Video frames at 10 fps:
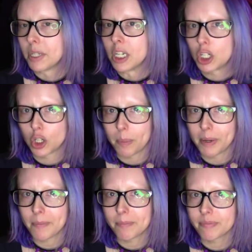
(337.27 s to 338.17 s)
going to chop
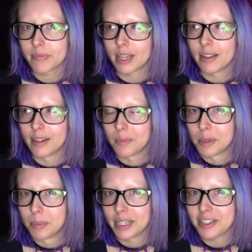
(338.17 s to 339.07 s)
it and I'm
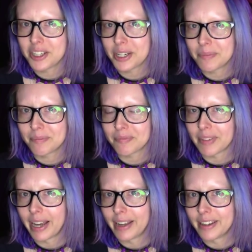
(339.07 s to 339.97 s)
going to bleach it,
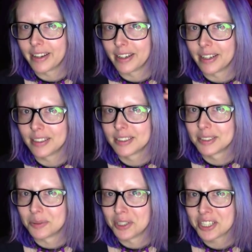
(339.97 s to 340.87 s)
and
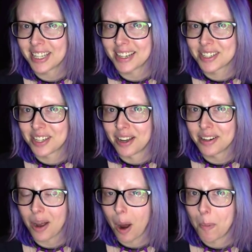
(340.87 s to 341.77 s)
once that's
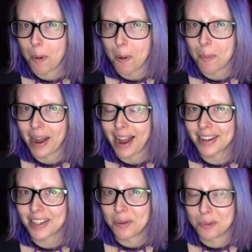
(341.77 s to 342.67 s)
done I'll pop
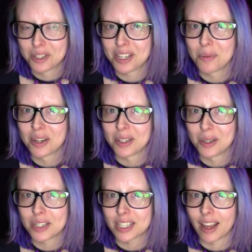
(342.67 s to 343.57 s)
back and we'll see what it
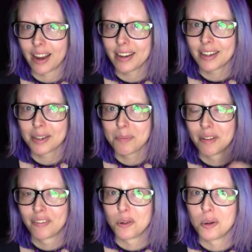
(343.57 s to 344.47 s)
looks like
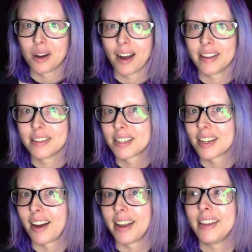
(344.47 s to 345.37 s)
before I
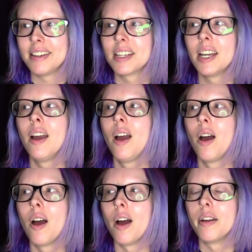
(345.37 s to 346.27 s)
decide,
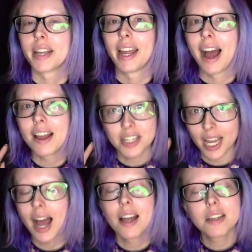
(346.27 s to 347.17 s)
okay, has
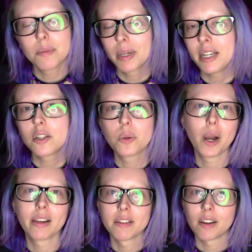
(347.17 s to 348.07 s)
it bleached
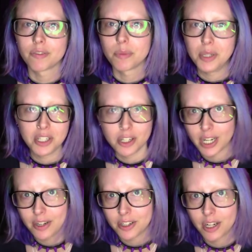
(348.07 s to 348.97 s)
well enough for me to
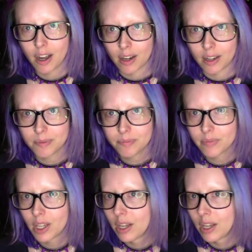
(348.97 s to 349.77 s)
change colour?